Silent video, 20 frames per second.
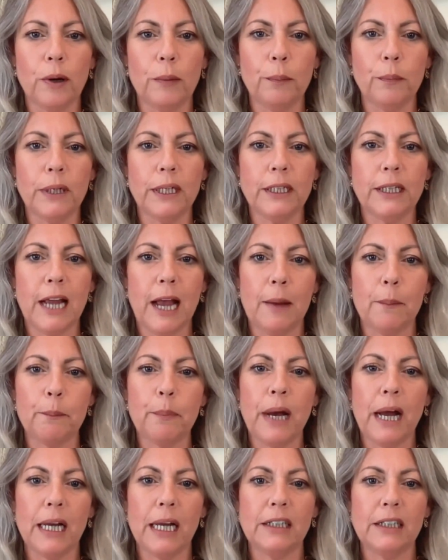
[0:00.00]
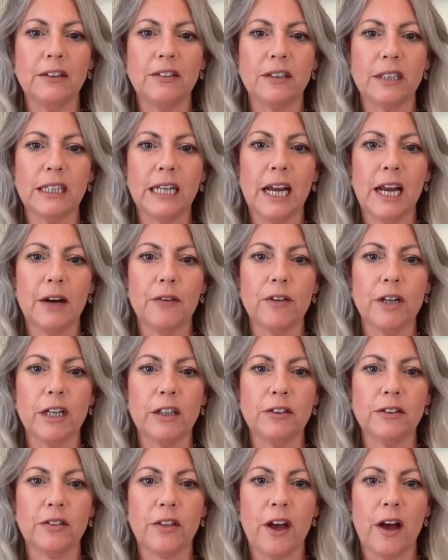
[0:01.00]
when we campaigned in
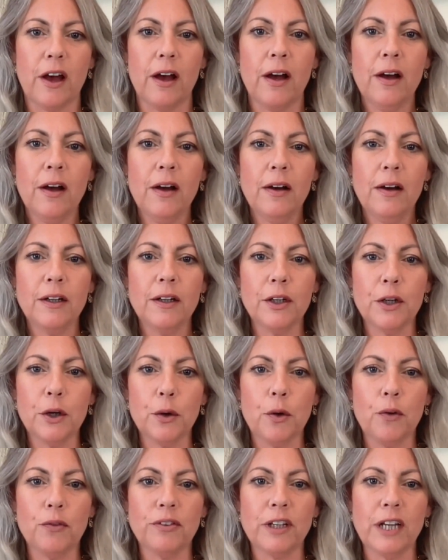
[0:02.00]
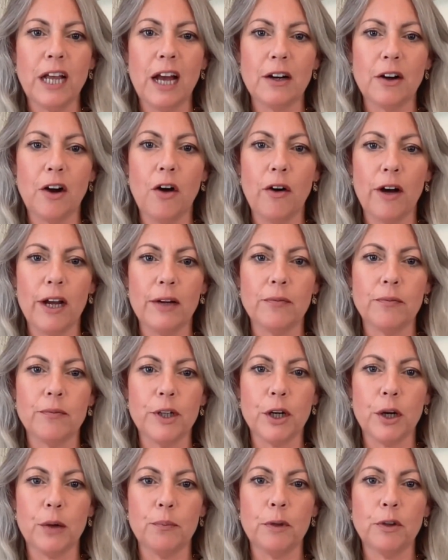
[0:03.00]
areas that, obviously had a high,
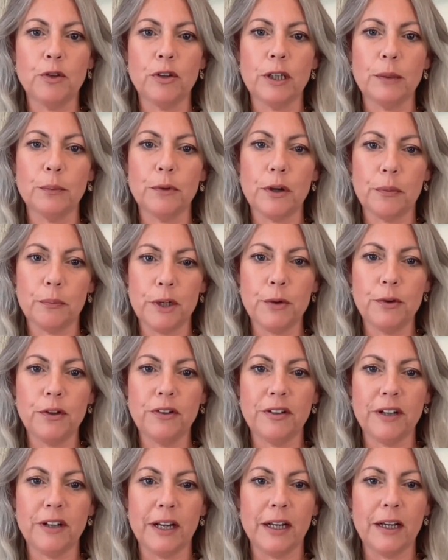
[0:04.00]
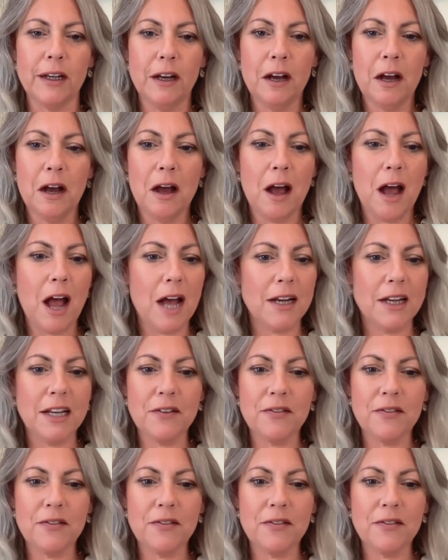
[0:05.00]
Muslim community. And